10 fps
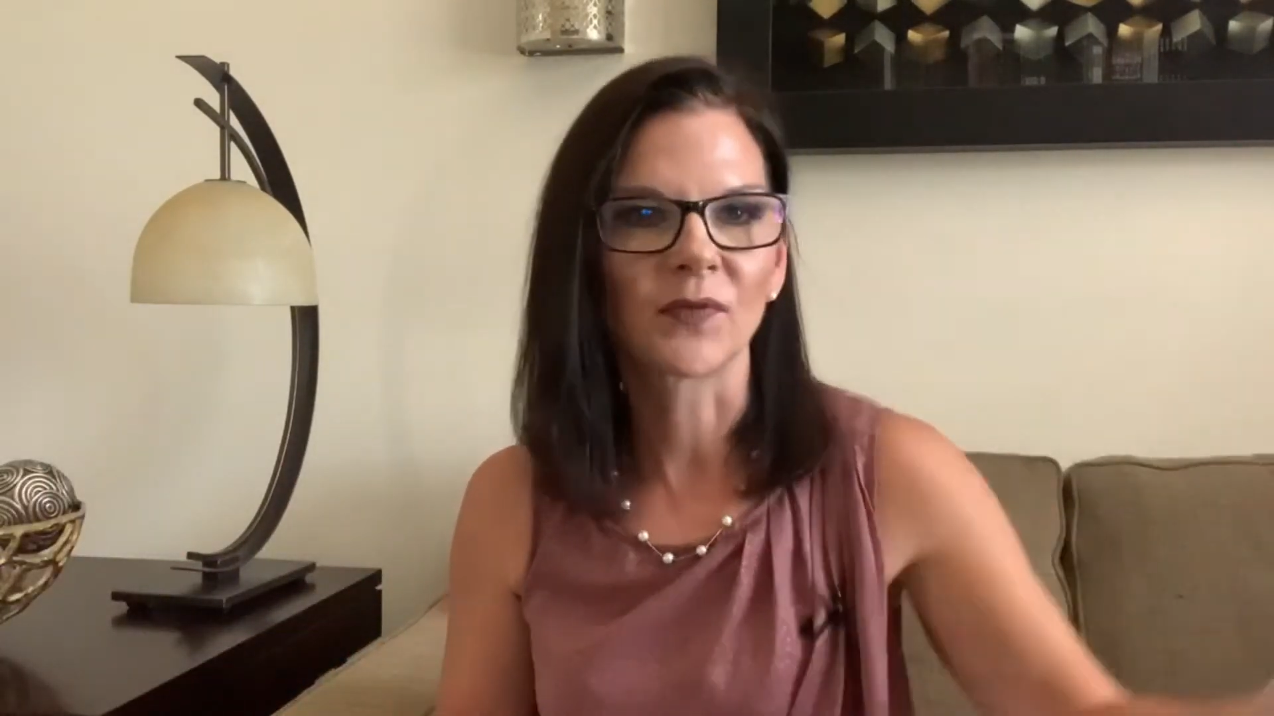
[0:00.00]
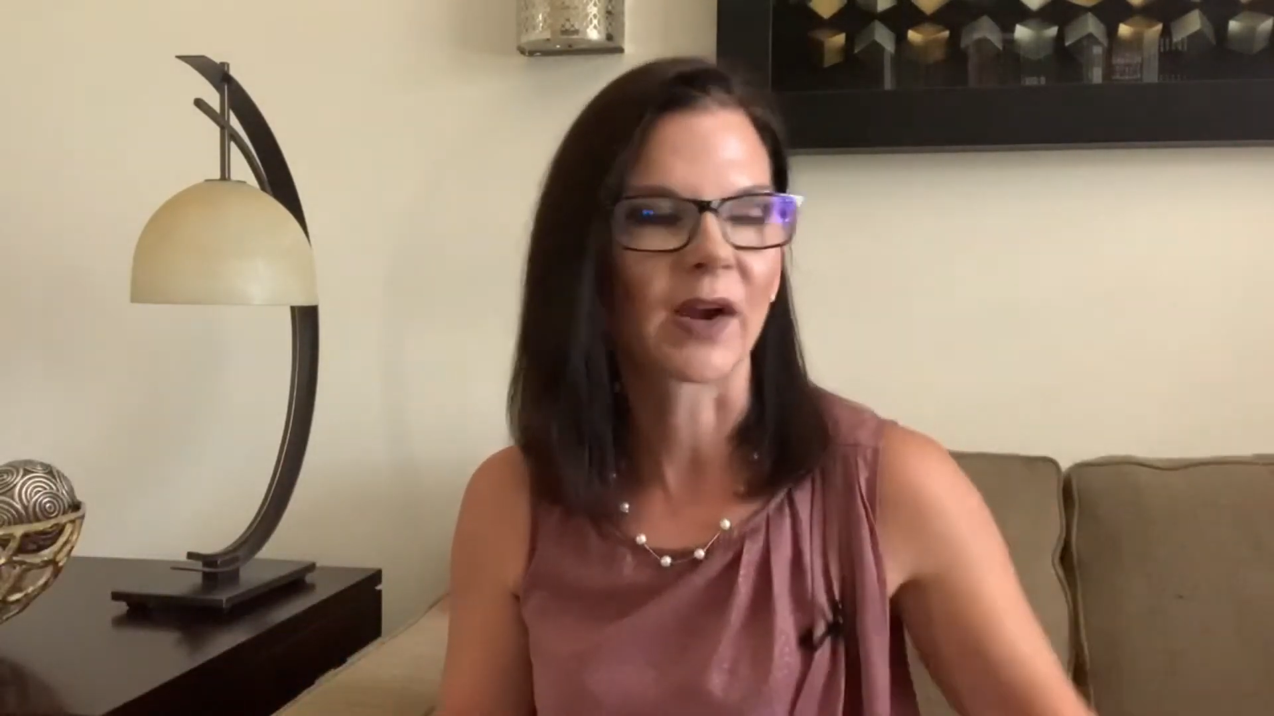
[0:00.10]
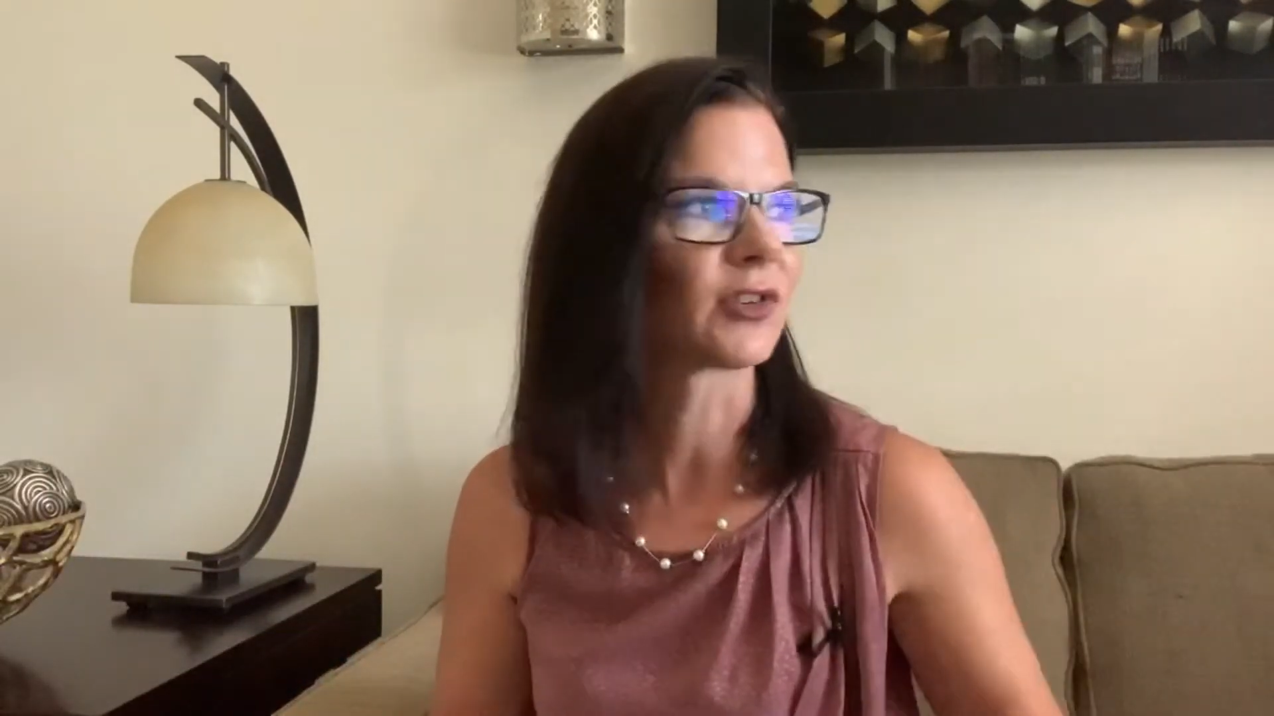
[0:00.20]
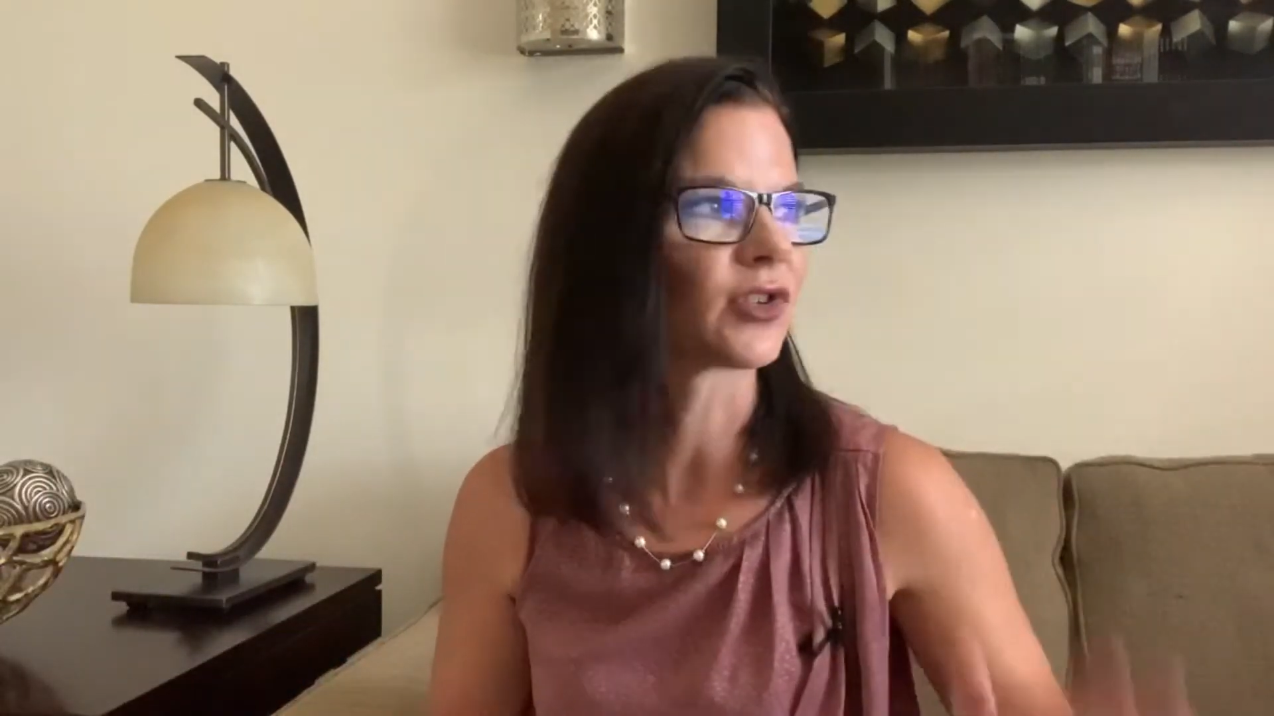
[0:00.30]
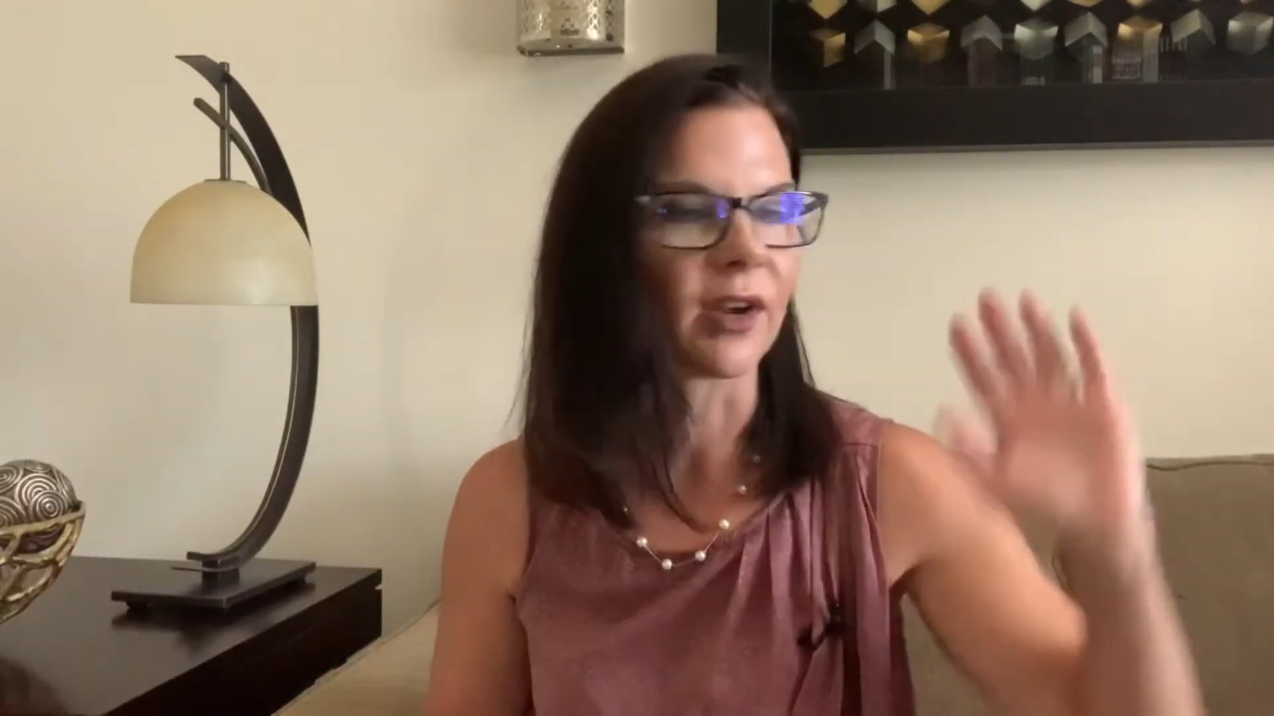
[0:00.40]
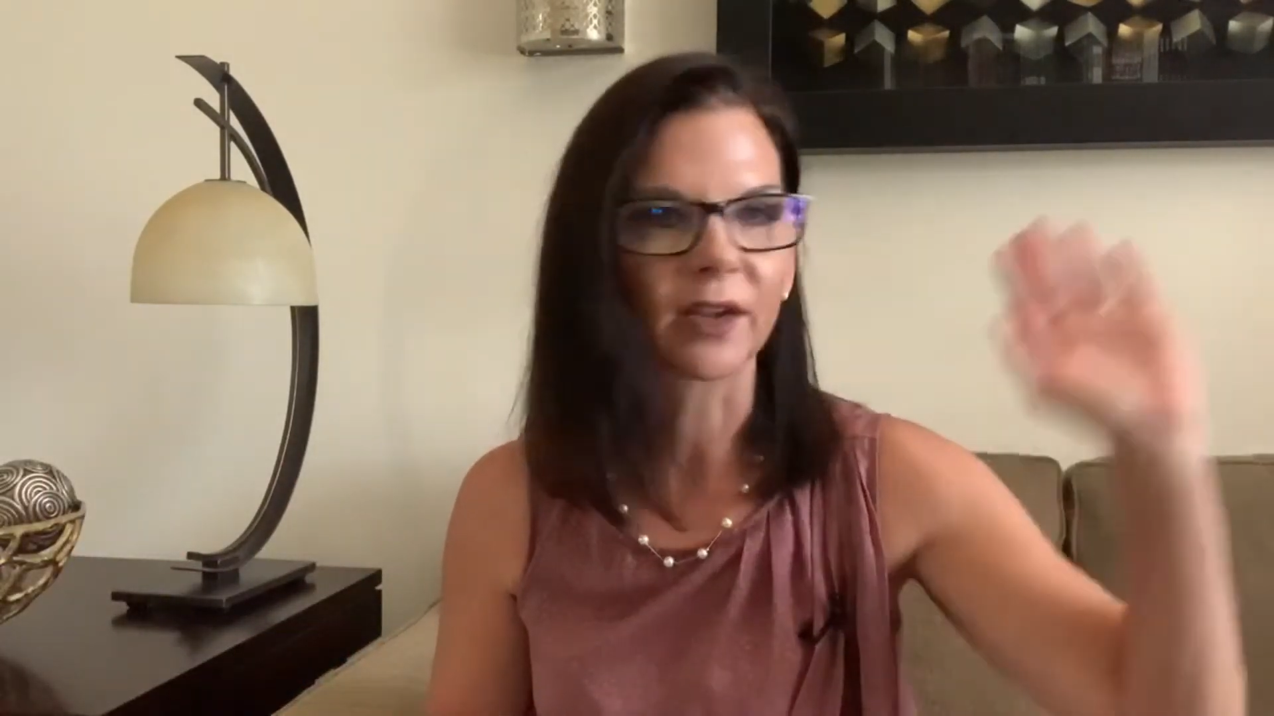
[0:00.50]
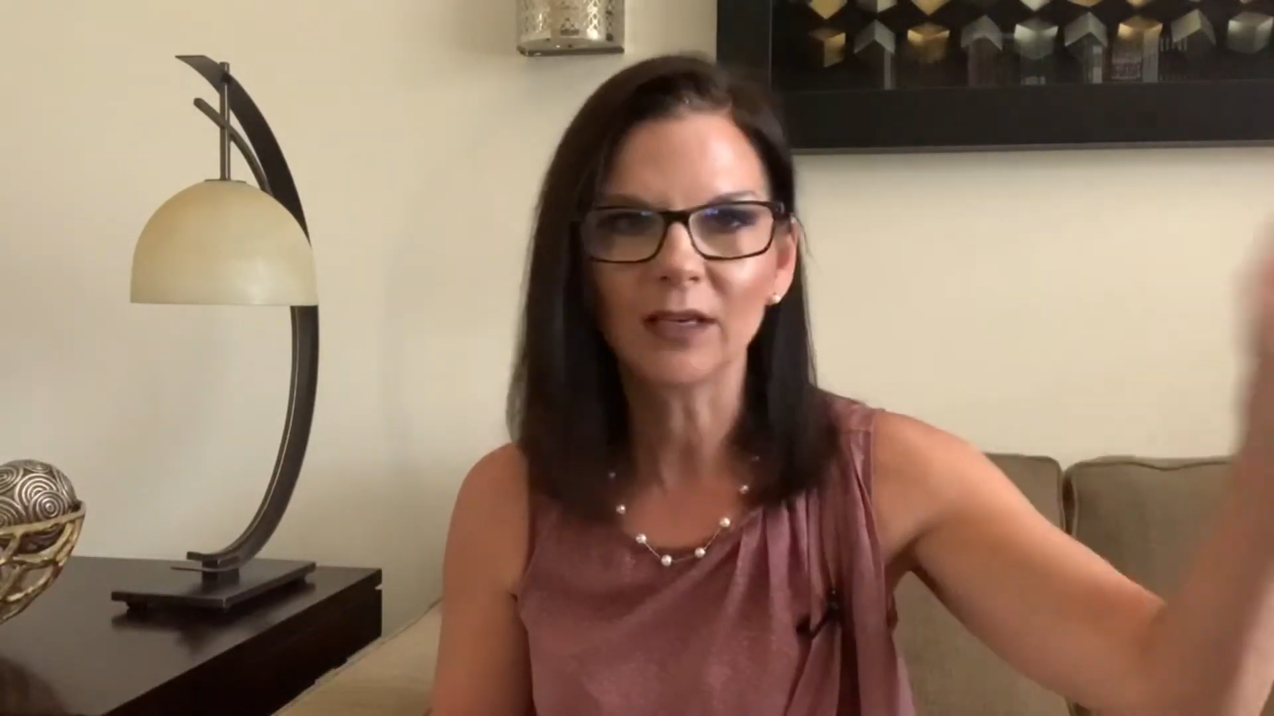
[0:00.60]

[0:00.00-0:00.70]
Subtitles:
fire truck,